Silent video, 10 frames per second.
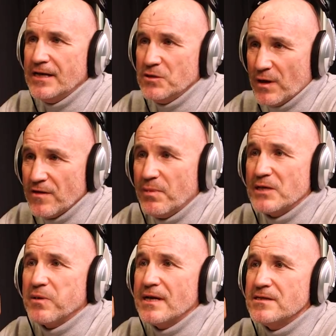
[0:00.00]
And he's one of the
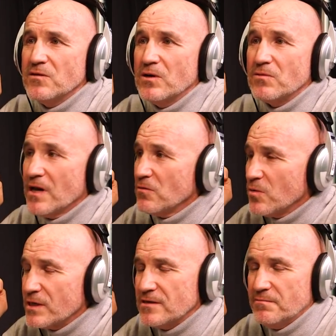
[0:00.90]
best players in the world, no
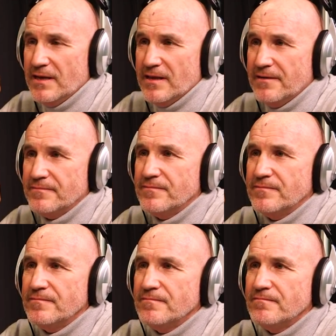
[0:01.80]
question about that. All right.